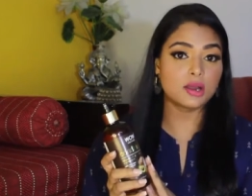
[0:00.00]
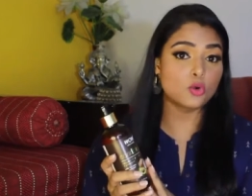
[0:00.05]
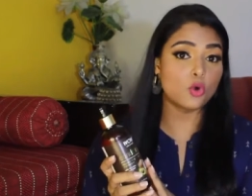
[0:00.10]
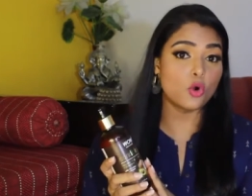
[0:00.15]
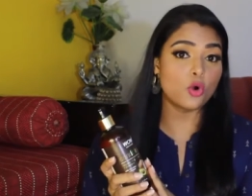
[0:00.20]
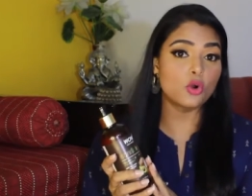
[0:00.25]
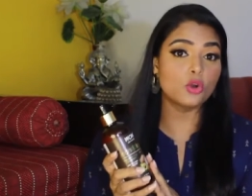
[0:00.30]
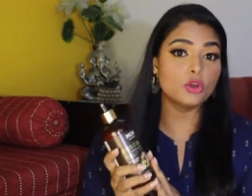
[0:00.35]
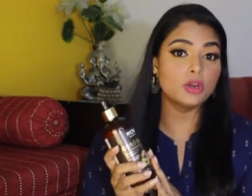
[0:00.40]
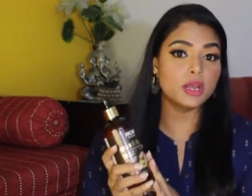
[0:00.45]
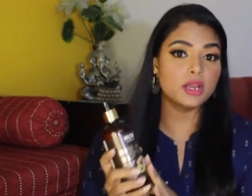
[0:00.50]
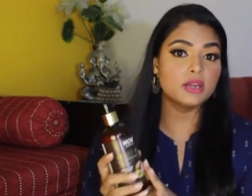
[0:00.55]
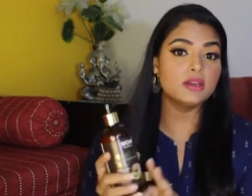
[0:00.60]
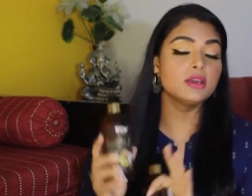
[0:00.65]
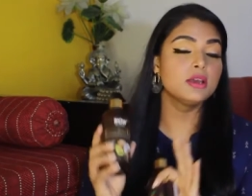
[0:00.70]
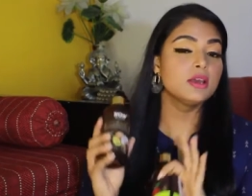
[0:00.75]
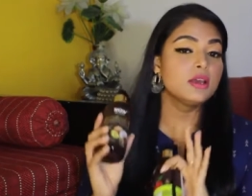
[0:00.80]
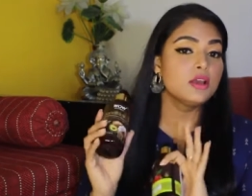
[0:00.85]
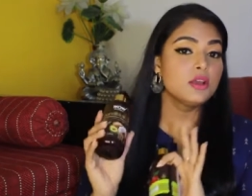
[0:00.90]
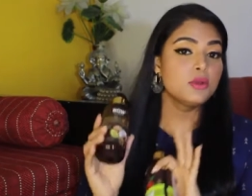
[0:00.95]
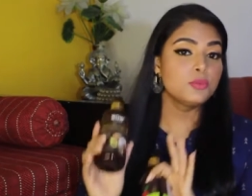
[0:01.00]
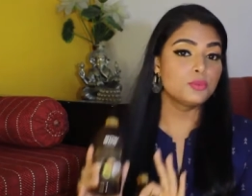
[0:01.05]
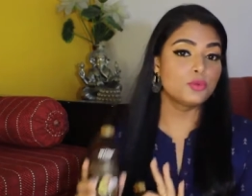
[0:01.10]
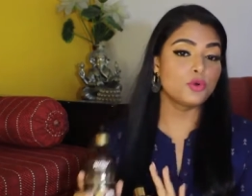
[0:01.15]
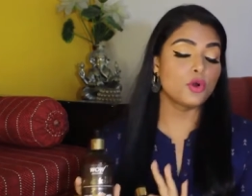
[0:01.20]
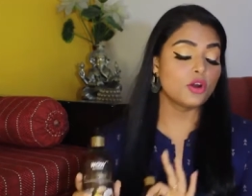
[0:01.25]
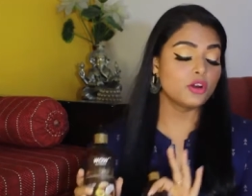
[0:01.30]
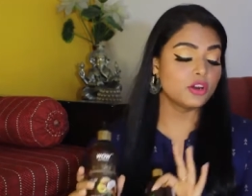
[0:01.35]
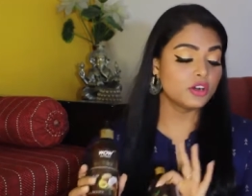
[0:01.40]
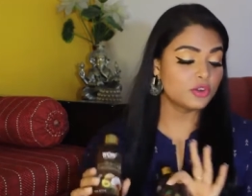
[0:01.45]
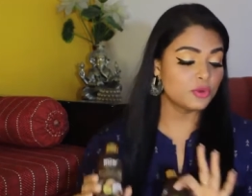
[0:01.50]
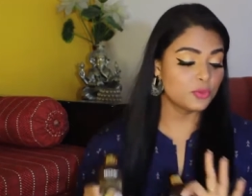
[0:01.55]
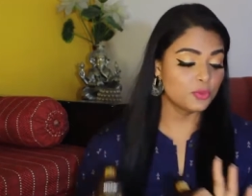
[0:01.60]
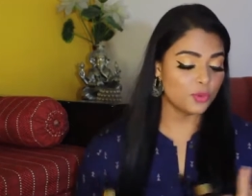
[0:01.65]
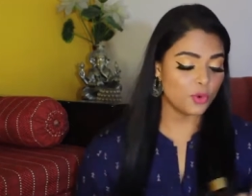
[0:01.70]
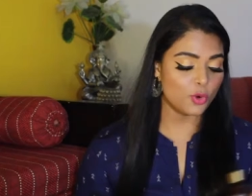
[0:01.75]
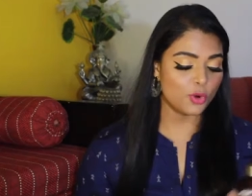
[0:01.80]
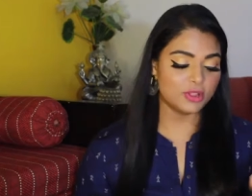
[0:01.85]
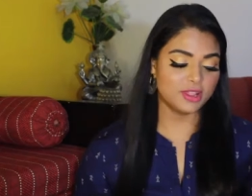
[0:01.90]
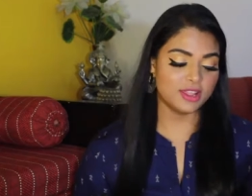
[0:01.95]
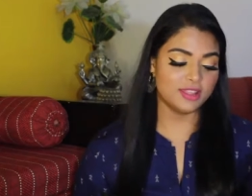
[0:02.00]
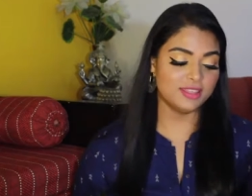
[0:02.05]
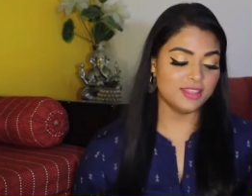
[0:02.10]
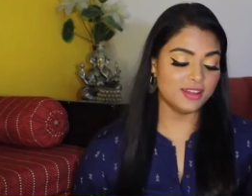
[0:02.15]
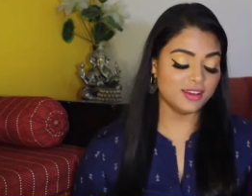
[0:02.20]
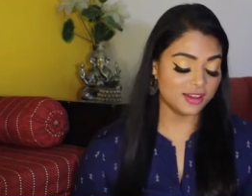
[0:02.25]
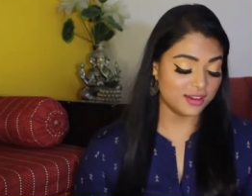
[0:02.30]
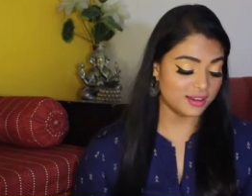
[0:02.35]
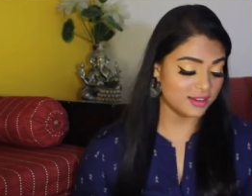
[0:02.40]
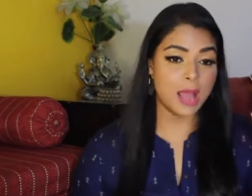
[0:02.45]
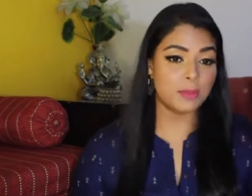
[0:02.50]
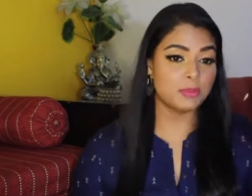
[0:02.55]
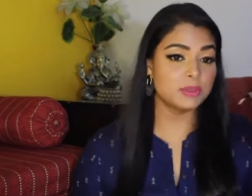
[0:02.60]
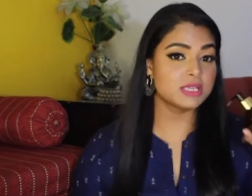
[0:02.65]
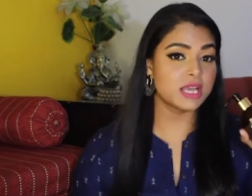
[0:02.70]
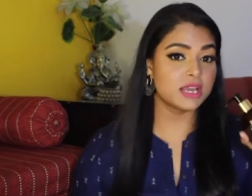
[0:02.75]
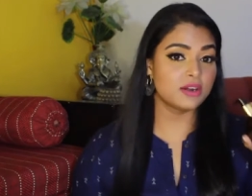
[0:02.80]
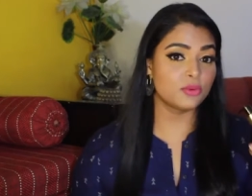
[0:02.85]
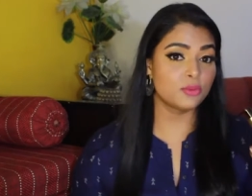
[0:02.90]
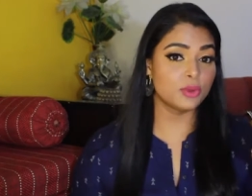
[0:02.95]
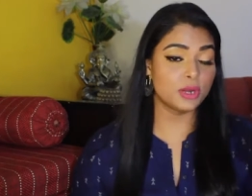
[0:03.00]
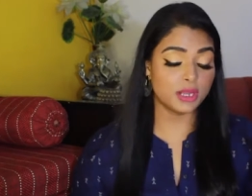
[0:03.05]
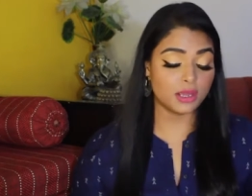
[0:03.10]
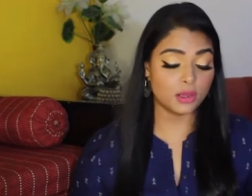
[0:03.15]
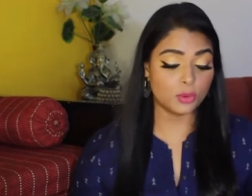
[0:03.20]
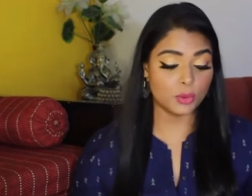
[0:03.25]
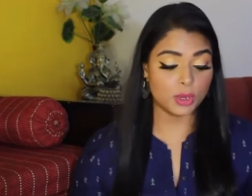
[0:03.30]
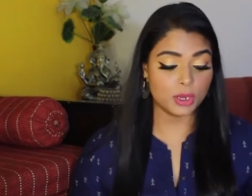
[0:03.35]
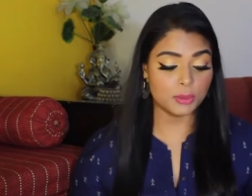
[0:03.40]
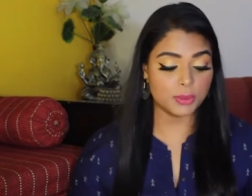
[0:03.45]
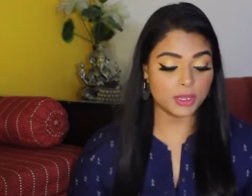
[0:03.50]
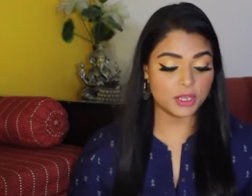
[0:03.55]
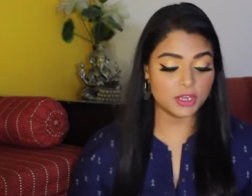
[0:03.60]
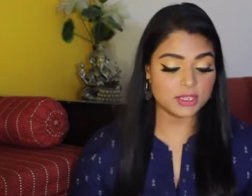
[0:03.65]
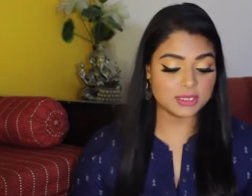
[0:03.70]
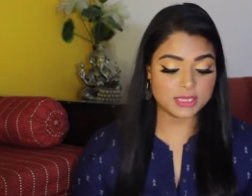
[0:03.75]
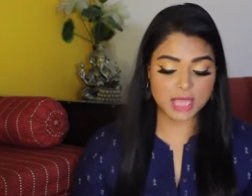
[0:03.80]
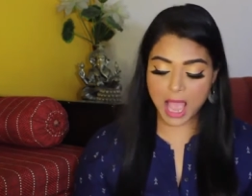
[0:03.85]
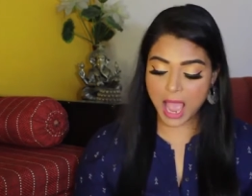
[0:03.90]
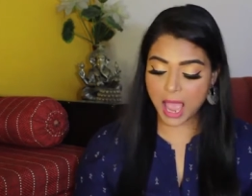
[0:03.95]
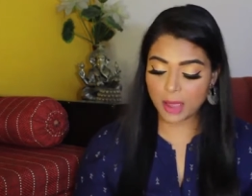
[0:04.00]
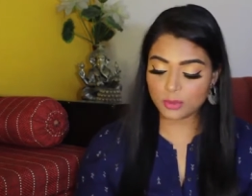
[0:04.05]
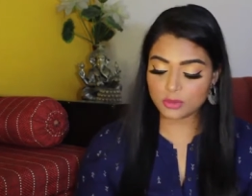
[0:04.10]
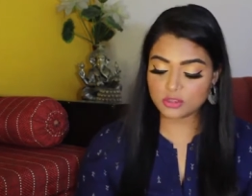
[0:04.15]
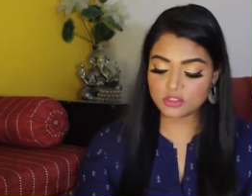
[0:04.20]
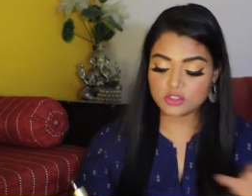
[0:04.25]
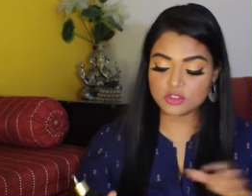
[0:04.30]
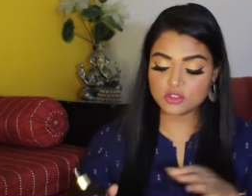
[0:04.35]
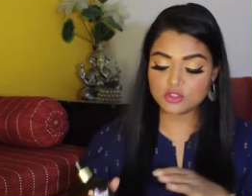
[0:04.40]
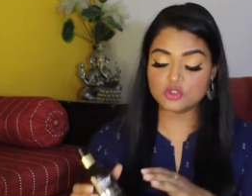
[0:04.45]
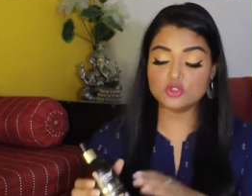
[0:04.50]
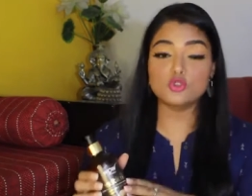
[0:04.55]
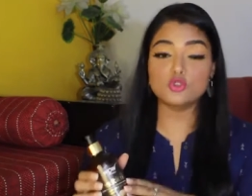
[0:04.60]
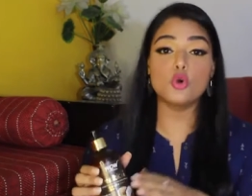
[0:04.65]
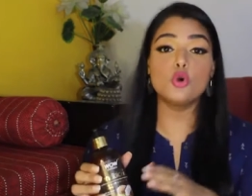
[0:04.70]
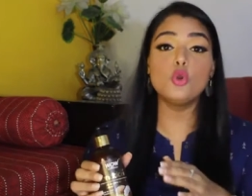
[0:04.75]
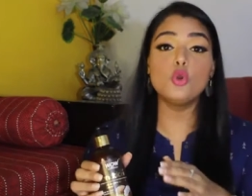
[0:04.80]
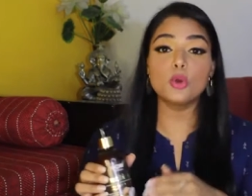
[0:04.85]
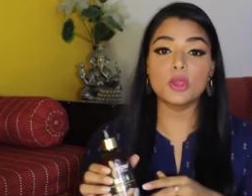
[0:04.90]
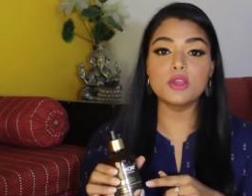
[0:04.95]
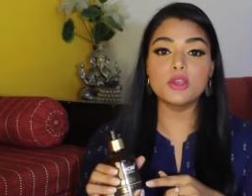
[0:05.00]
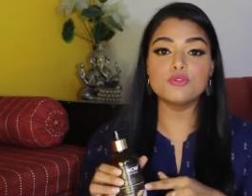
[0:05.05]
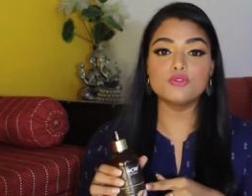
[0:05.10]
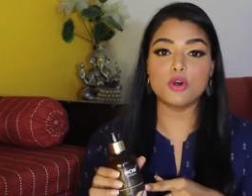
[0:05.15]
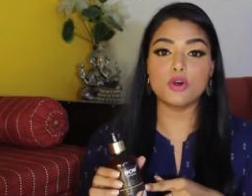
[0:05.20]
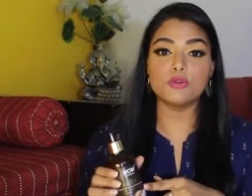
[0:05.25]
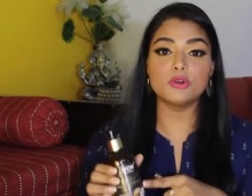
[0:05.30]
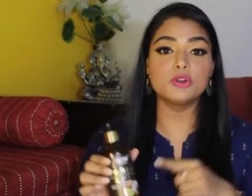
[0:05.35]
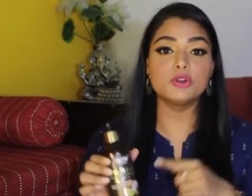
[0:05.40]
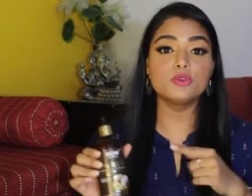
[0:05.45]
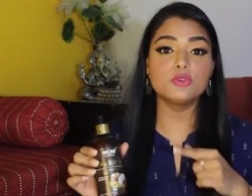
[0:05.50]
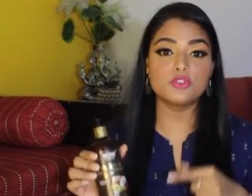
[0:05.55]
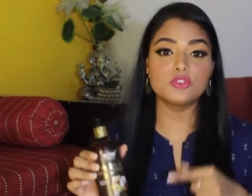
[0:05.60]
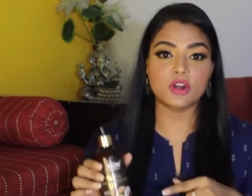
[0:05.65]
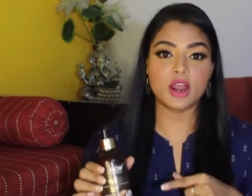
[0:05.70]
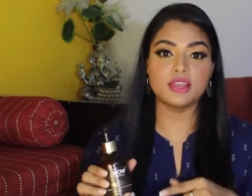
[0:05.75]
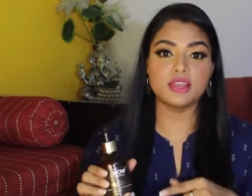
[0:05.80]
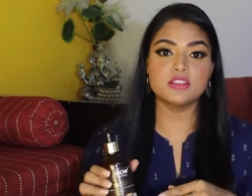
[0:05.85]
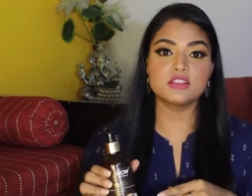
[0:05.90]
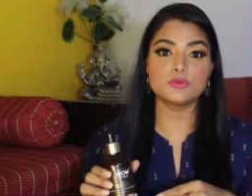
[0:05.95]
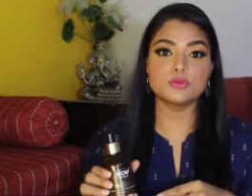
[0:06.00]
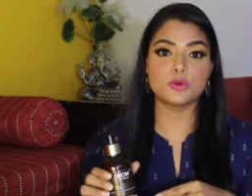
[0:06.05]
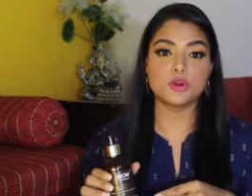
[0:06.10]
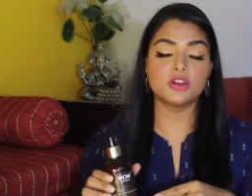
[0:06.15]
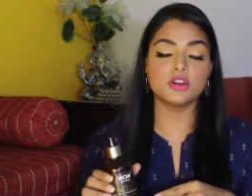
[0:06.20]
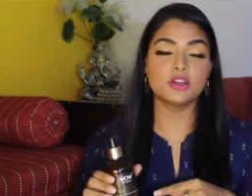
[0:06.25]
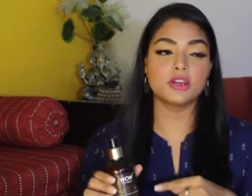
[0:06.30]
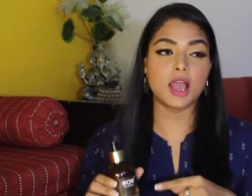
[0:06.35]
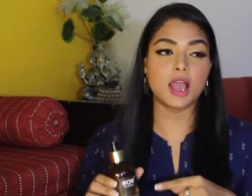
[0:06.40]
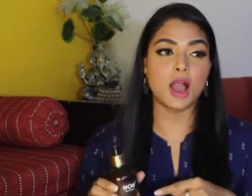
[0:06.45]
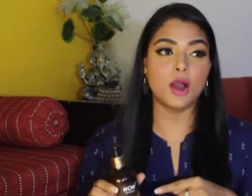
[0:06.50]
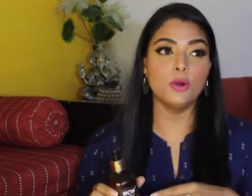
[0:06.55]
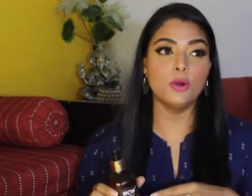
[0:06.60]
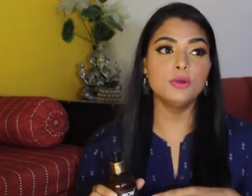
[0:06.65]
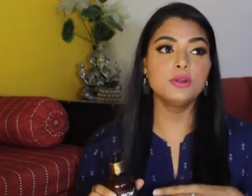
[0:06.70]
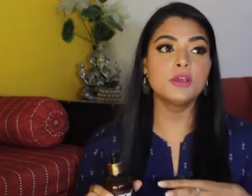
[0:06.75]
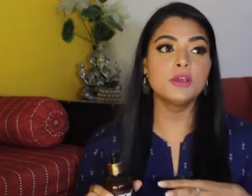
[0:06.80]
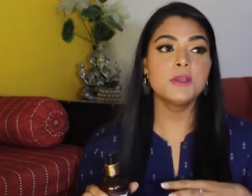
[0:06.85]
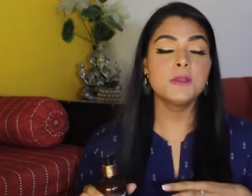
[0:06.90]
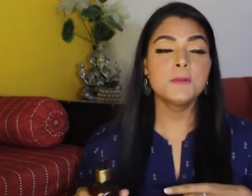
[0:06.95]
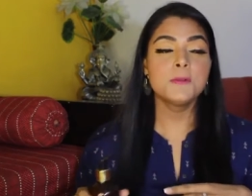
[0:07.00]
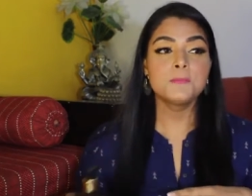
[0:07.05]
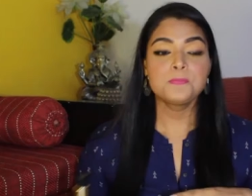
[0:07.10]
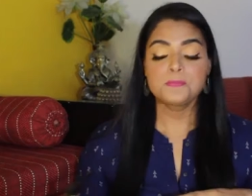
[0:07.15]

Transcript: coconut product more than the apple cider vinegar one because I was just so looking forward to try this product out.